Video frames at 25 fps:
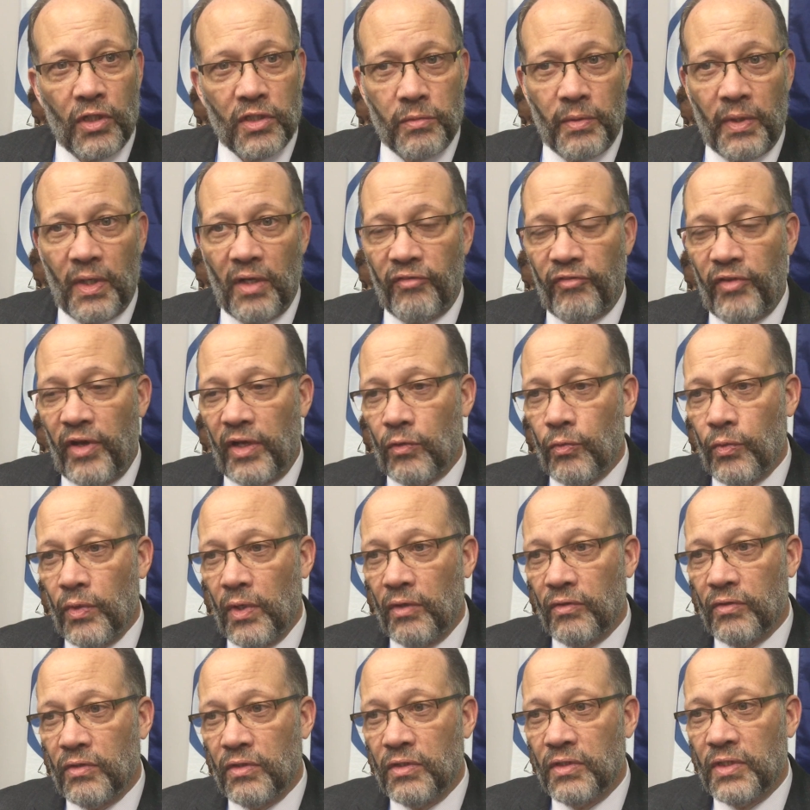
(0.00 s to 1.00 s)
As a matter of fact, we
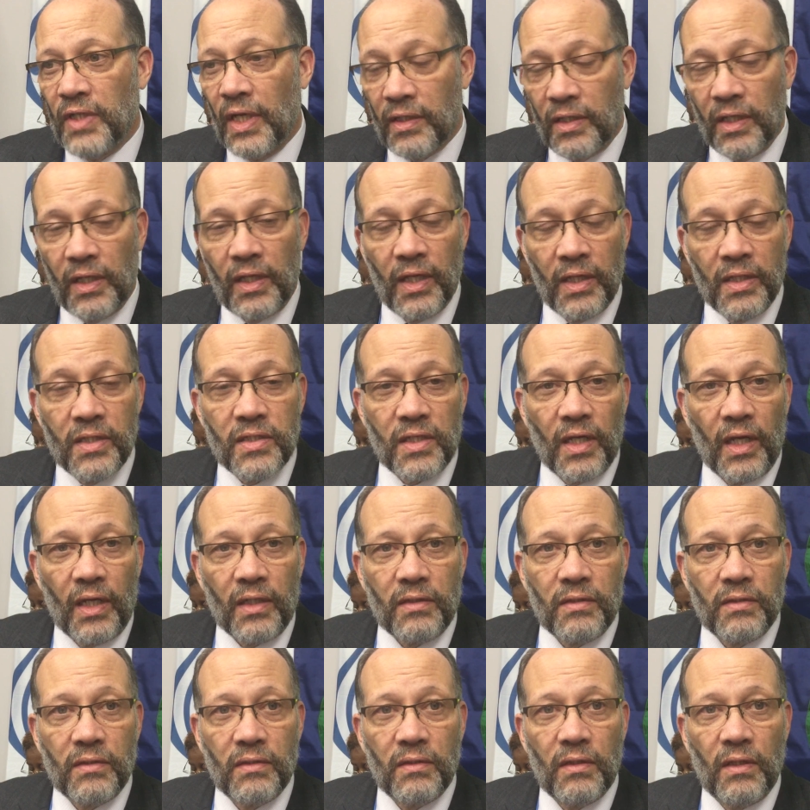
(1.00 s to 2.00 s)
are dead against
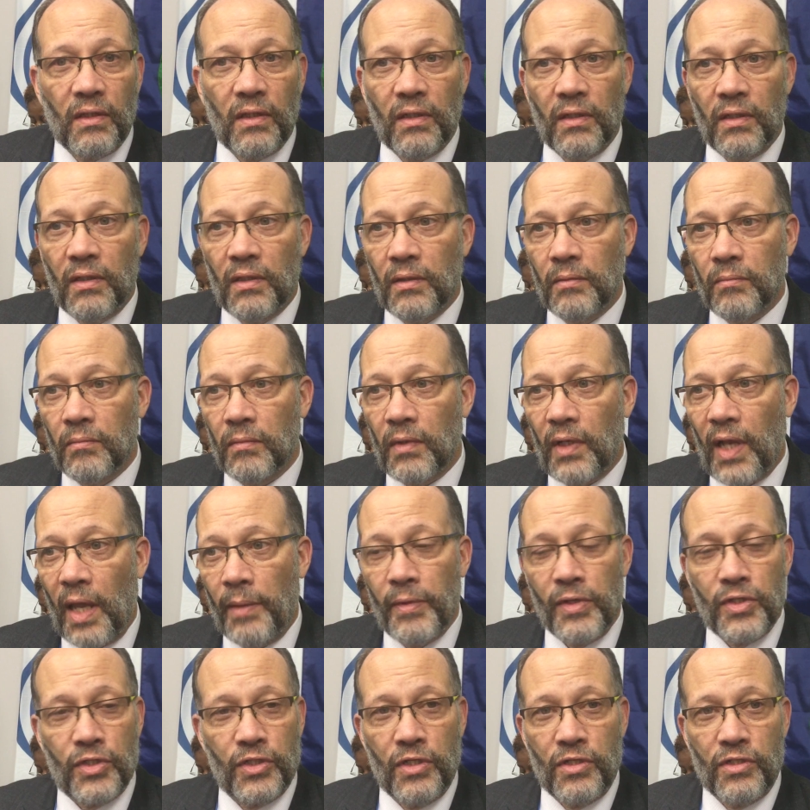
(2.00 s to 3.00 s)
that.
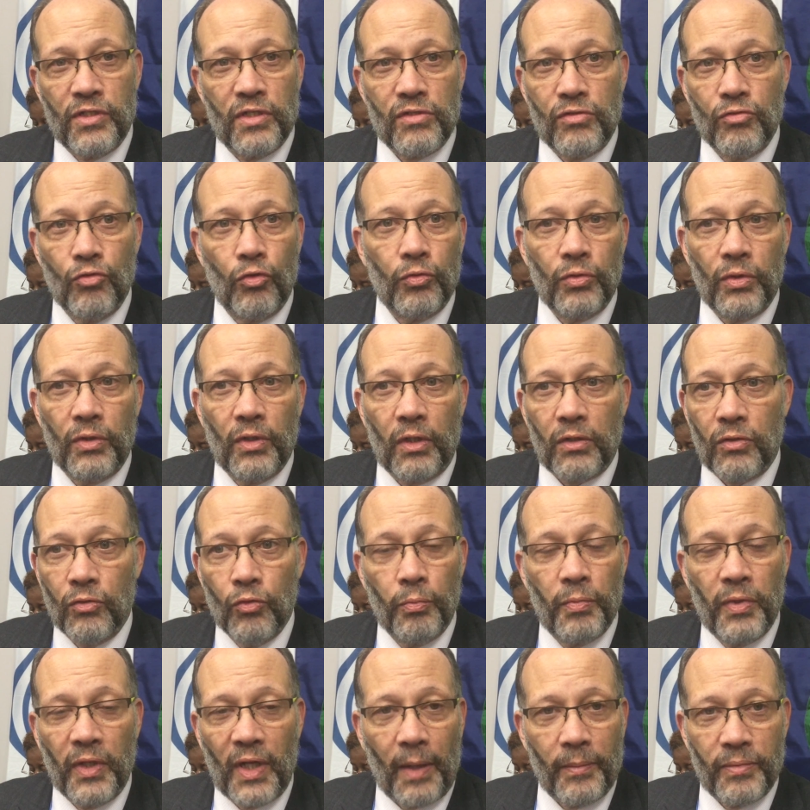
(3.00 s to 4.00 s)
Climate change does not
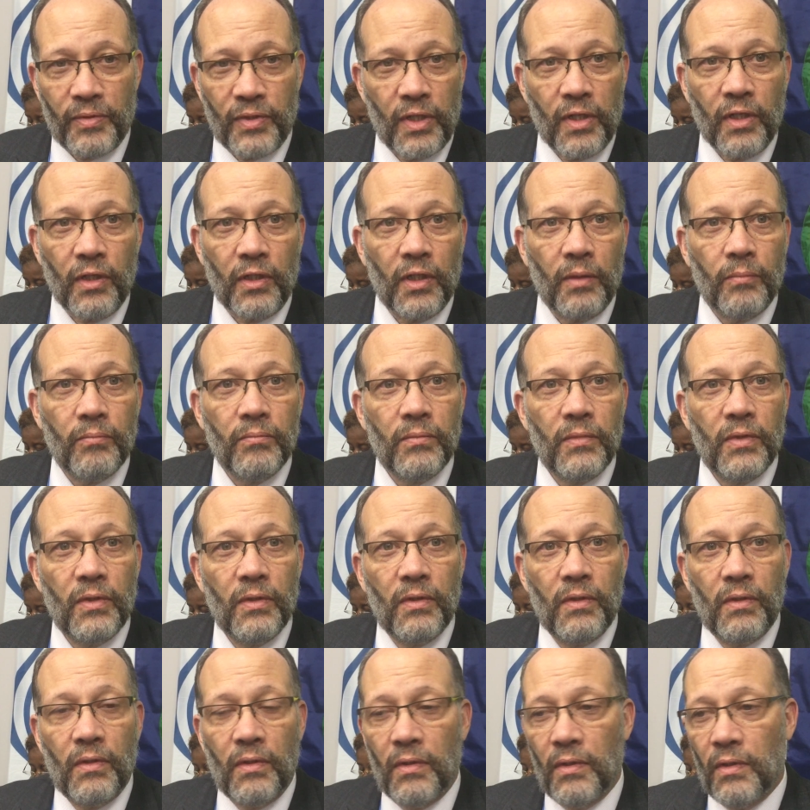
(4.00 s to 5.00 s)
know per capita income.
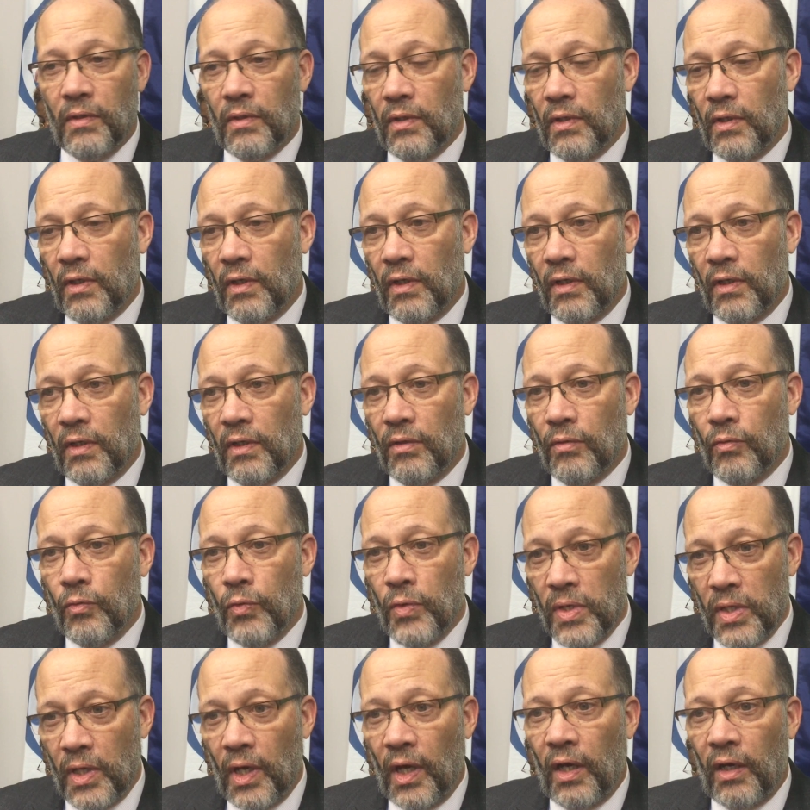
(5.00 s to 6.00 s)

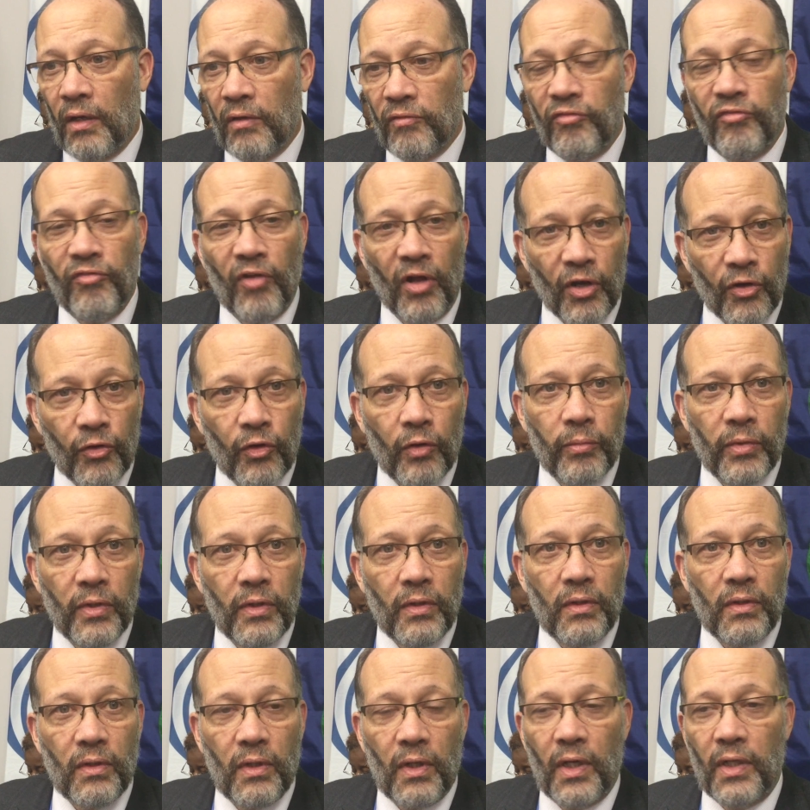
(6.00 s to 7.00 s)
We are vulnerable,
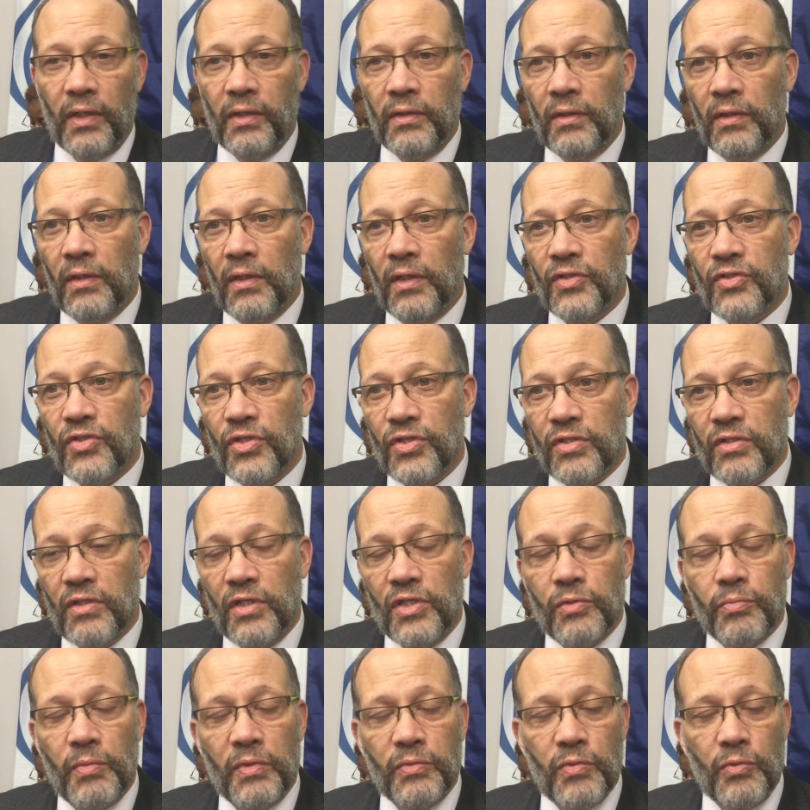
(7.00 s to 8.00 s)
and the
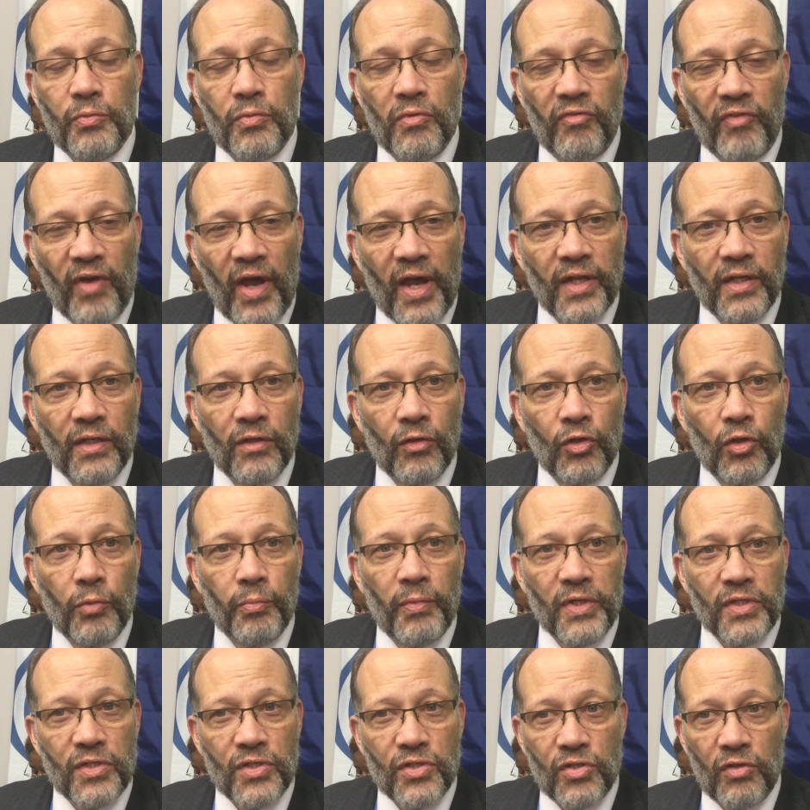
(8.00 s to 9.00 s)
assistance must be provided on
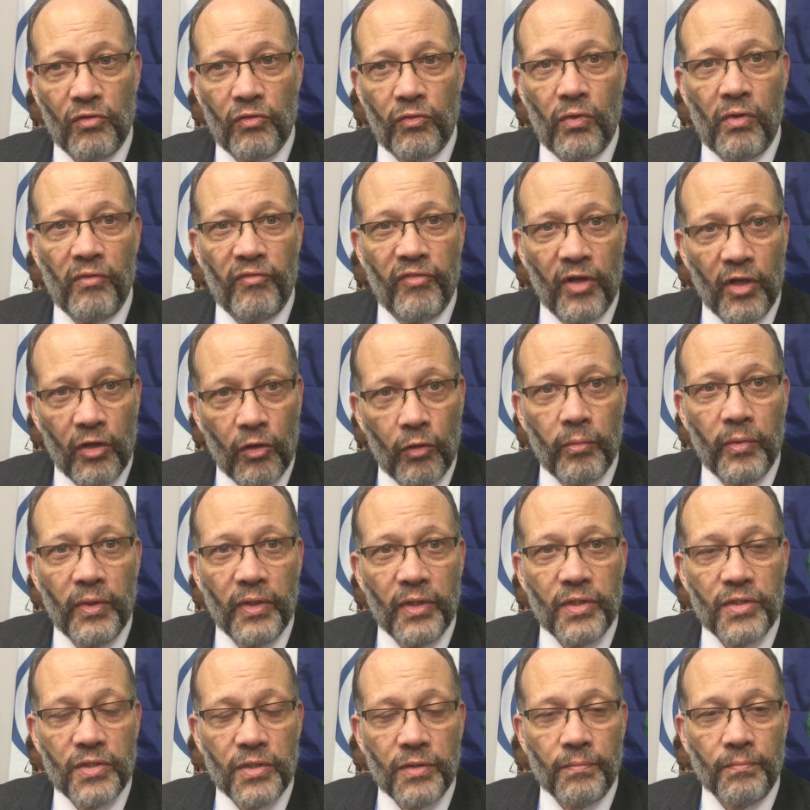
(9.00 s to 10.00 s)
the basis of our
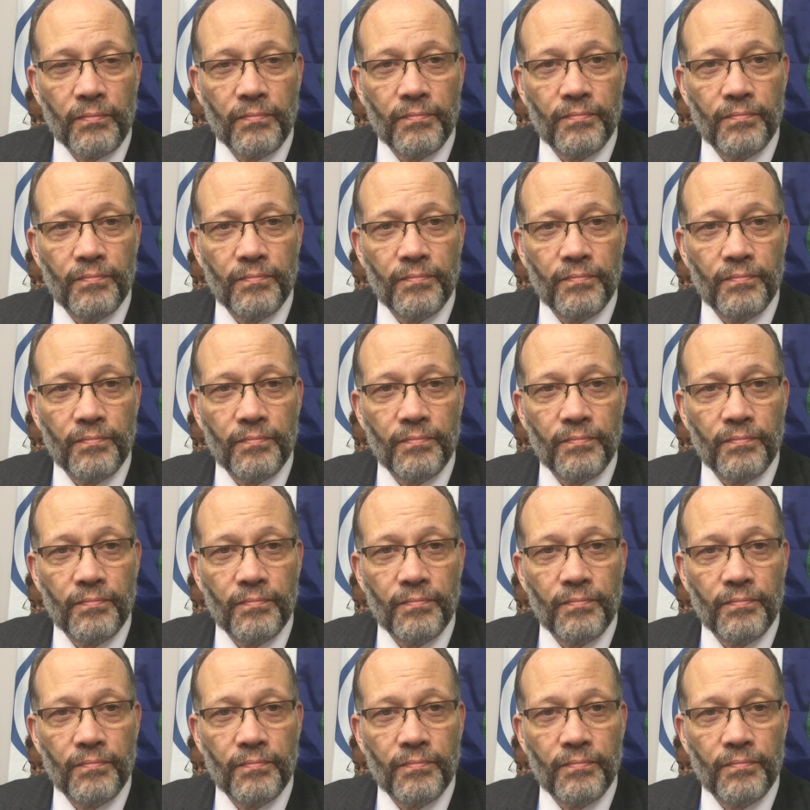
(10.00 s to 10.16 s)
vulnerability.